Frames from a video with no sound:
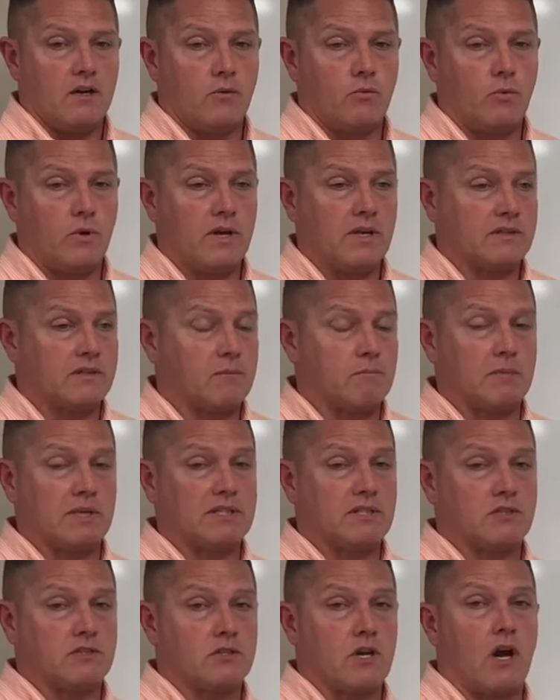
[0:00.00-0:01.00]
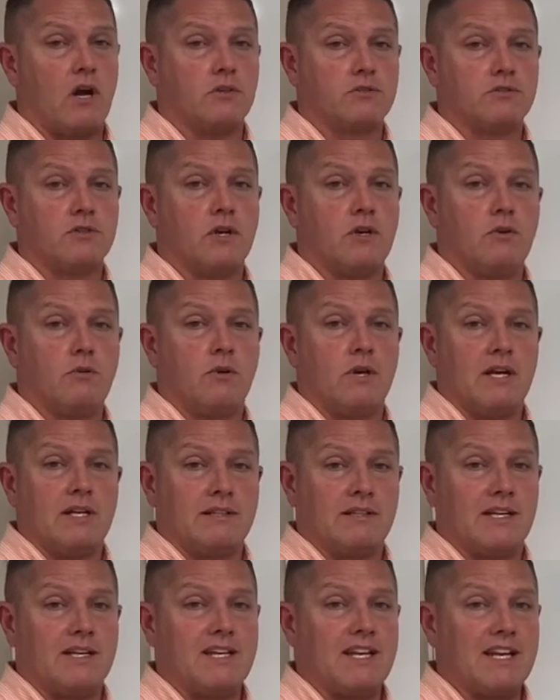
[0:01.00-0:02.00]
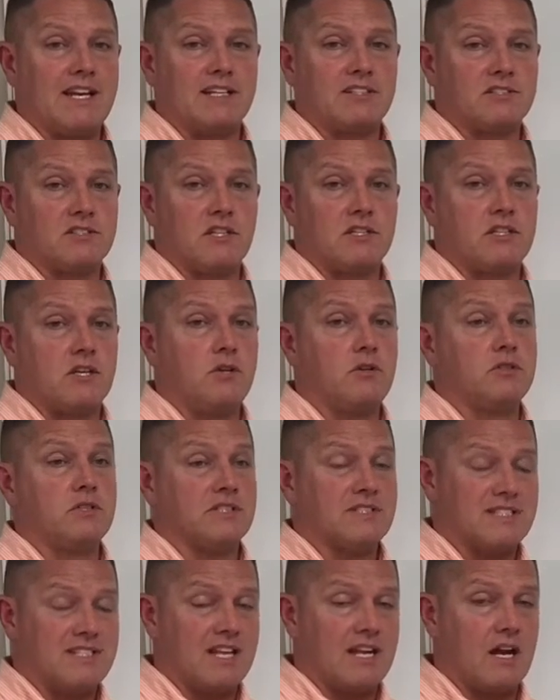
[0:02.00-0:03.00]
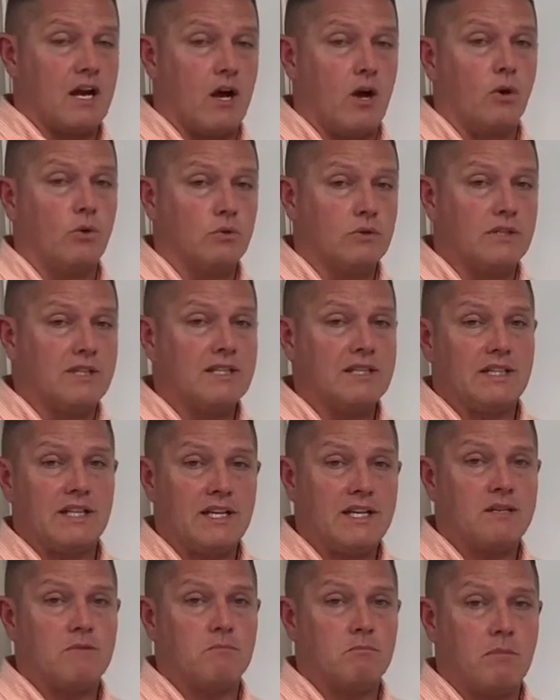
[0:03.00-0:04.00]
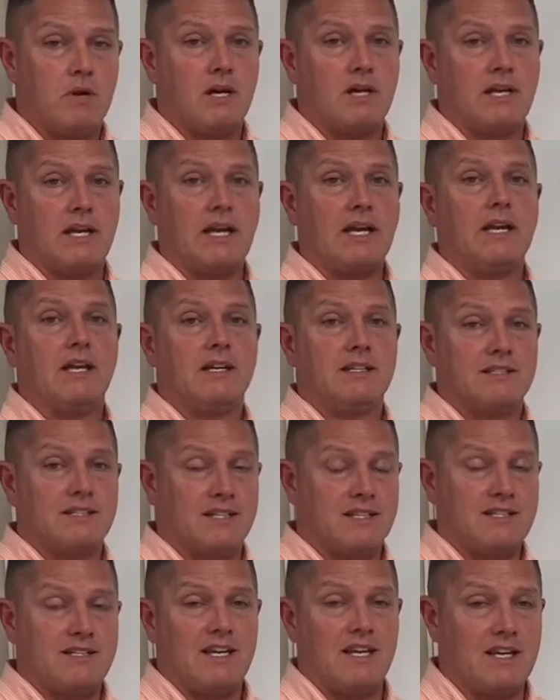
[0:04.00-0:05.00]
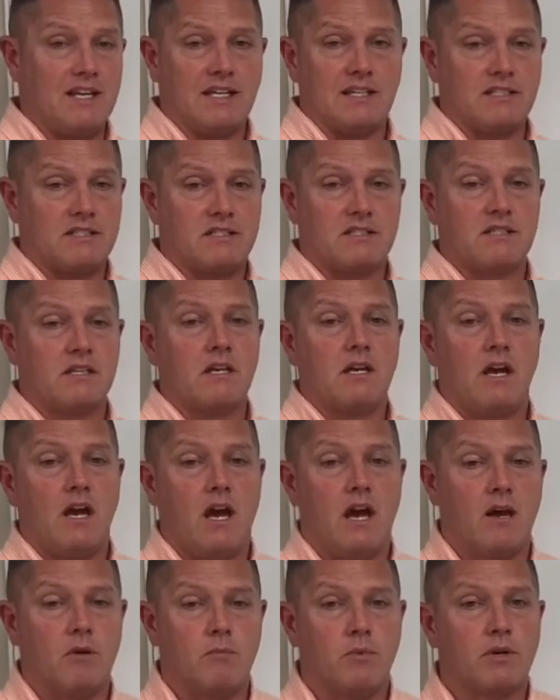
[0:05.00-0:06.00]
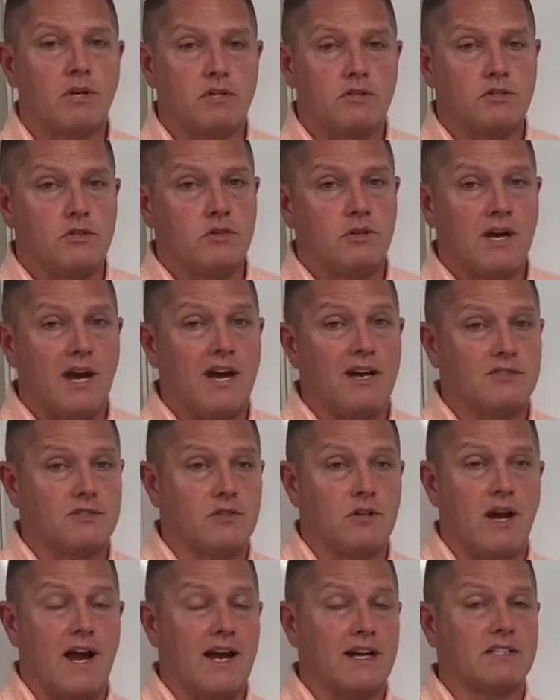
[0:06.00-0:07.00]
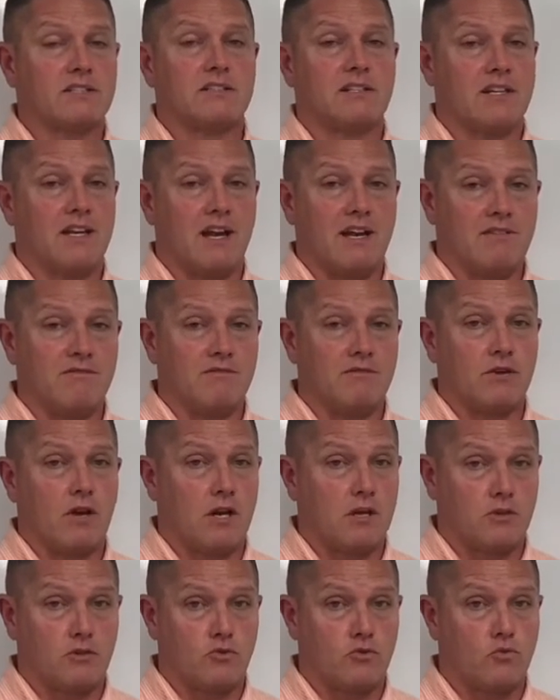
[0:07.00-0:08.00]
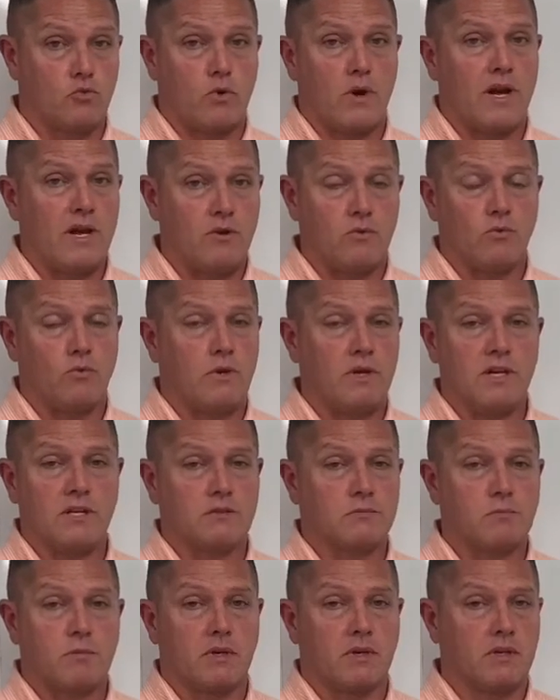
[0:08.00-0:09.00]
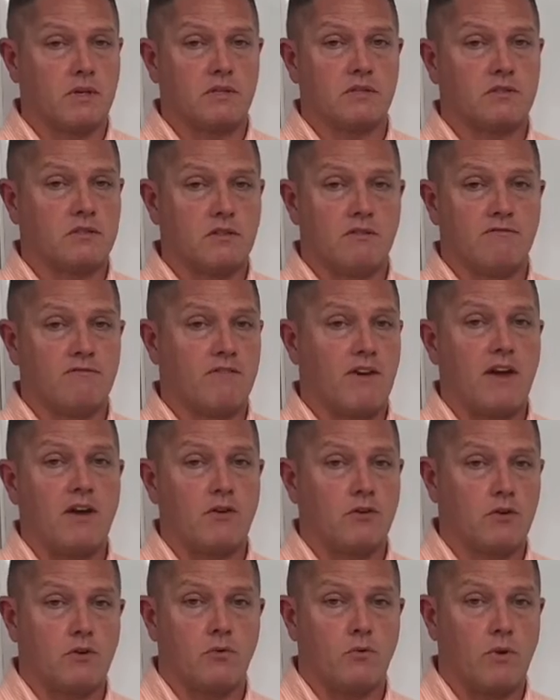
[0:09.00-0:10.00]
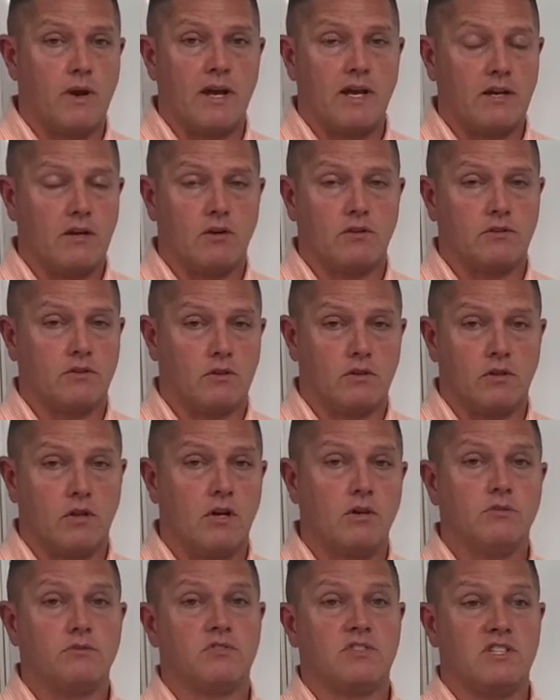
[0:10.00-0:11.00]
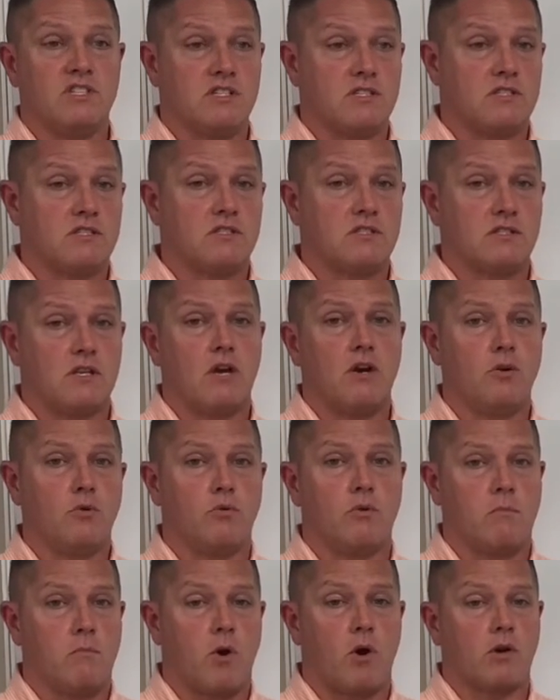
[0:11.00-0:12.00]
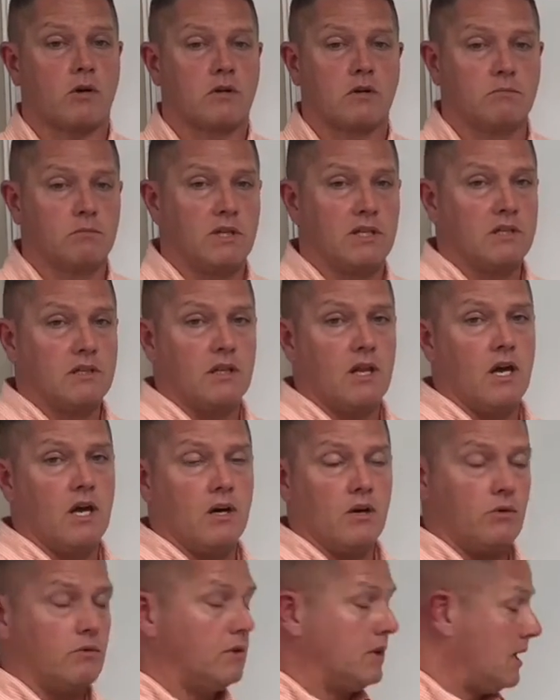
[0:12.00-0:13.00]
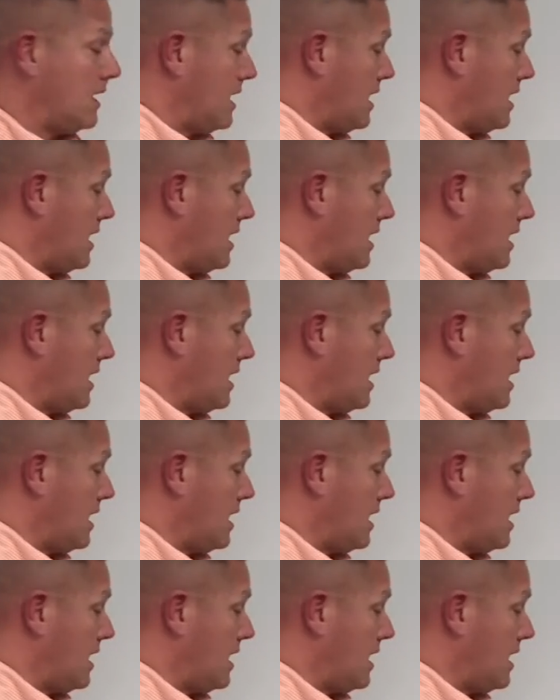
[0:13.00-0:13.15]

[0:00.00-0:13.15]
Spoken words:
with, but there's also lending institutions that only lend money to dentists. Because you guys are actually a great risk because the failure rate on your loans is so remarkably low.